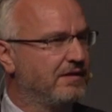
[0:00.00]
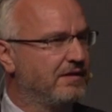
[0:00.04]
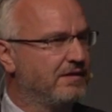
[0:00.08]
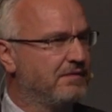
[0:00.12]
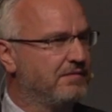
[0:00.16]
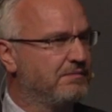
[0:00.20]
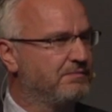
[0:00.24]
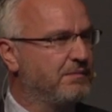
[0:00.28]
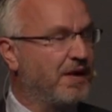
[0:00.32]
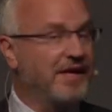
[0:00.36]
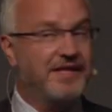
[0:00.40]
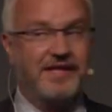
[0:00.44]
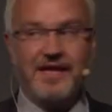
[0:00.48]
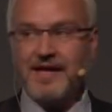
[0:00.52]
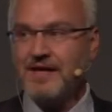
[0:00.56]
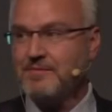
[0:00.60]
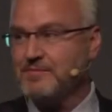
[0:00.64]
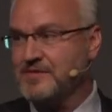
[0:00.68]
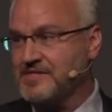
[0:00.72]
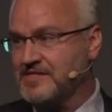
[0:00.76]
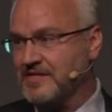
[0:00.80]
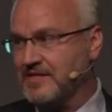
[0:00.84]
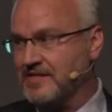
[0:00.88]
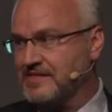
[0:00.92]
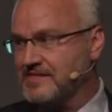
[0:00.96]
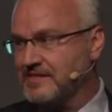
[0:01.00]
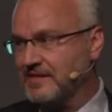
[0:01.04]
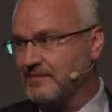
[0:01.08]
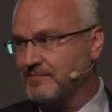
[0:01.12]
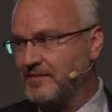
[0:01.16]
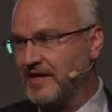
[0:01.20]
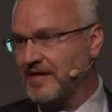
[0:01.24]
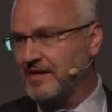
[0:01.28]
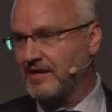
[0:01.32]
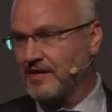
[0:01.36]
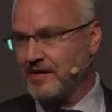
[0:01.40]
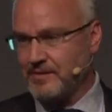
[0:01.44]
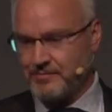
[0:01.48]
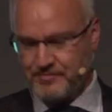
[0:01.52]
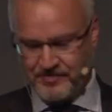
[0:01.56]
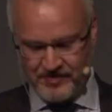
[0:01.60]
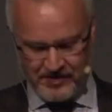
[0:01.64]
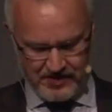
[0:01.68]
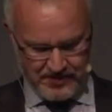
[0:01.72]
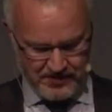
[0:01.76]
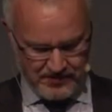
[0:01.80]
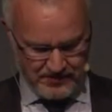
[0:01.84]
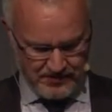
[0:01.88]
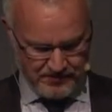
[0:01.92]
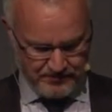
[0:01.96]
My name is Kristian Berg
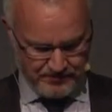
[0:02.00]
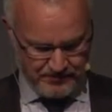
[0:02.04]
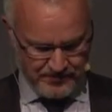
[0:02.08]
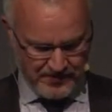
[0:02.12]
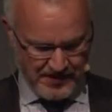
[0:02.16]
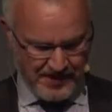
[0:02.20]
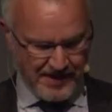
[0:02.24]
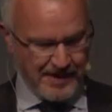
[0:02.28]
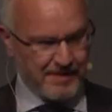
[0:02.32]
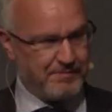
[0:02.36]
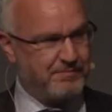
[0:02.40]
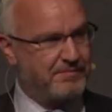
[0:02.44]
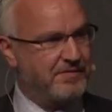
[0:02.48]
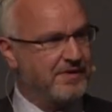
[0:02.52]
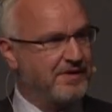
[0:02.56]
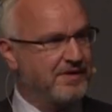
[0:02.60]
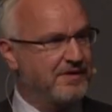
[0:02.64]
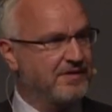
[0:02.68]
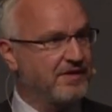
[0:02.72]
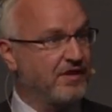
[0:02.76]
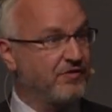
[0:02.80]
Harpviken. I'm uh, the